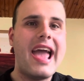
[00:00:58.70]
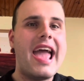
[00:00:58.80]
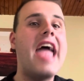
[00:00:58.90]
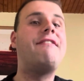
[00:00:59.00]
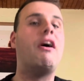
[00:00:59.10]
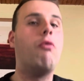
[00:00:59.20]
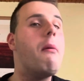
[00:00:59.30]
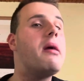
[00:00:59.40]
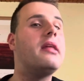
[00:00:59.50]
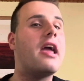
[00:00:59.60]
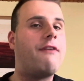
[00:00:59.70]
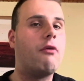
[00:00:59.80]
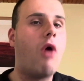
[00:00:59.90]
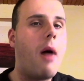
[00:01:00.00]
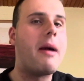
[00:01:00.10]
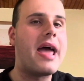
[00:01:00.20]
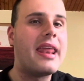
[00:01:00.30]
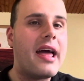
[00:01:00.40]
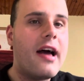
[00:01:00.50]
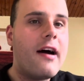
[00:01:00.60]
If a
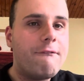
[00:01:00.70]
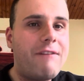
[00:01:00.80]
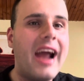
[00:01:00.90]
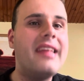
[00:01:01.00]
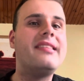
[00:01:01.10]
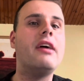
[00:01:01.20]
woman finds the